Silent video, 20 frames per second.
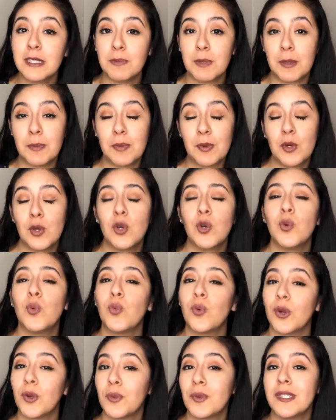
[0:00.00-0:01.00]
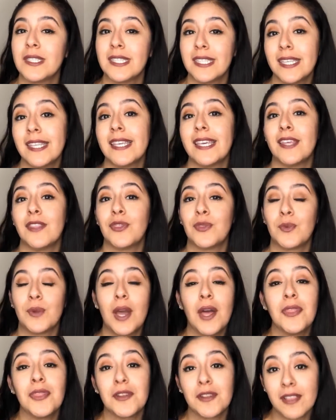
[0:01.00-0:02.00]
people who were resilient
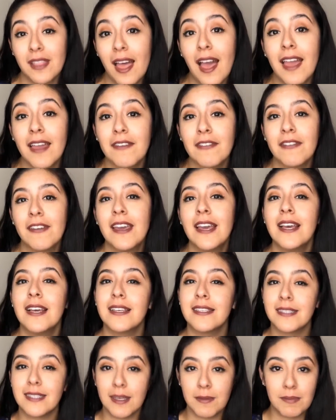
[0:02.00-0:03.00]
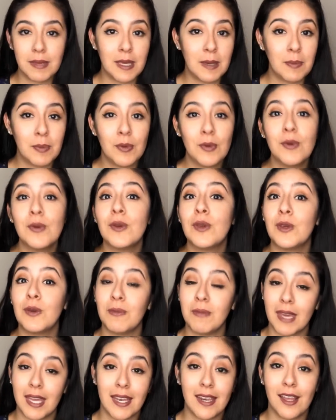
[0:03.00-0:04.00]
throughout their life. Some people you
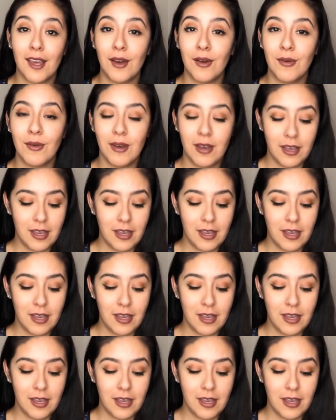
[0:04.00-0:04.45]
may know.